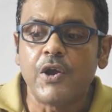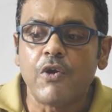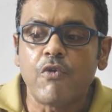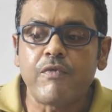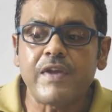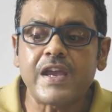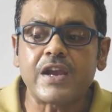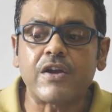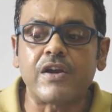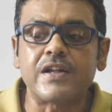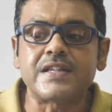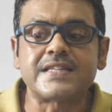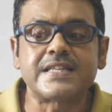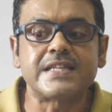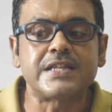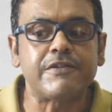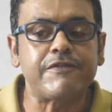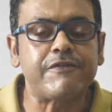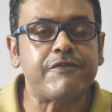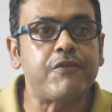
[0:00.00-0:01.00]
We
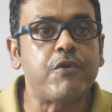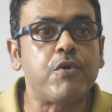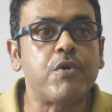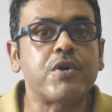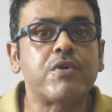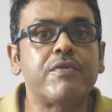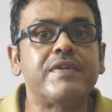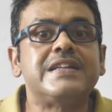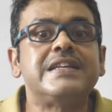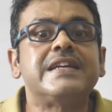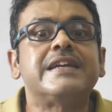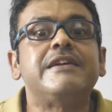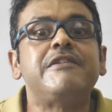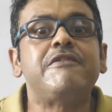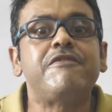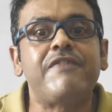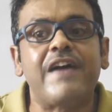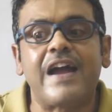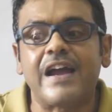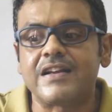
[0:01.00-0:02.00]
consider four critical
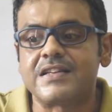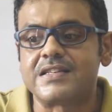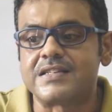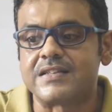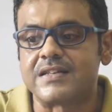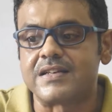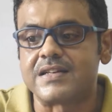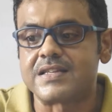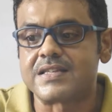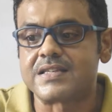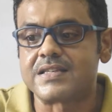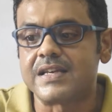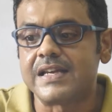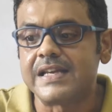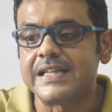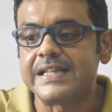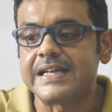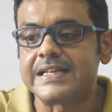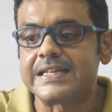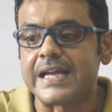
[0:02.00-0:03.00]

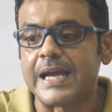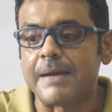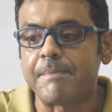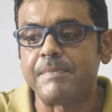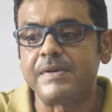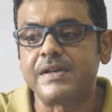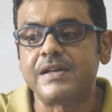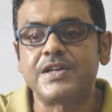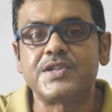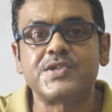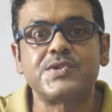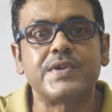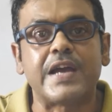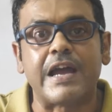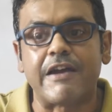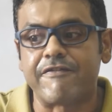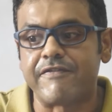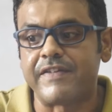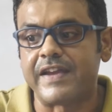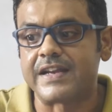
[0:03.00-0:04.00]
factors that appear to
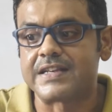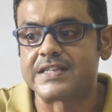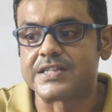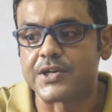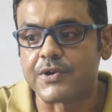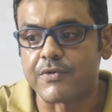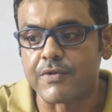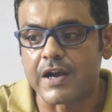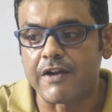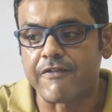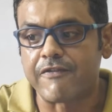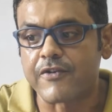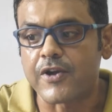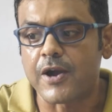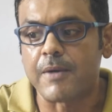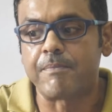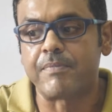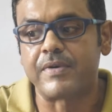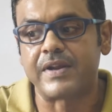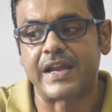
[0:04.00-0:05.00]
affect graph
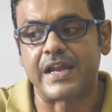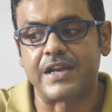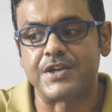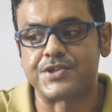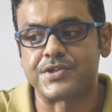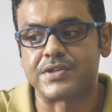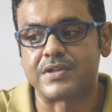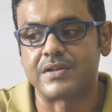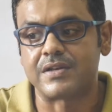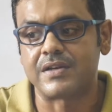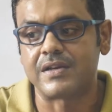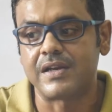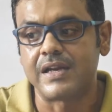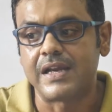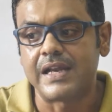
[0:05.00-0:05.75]
comprehension: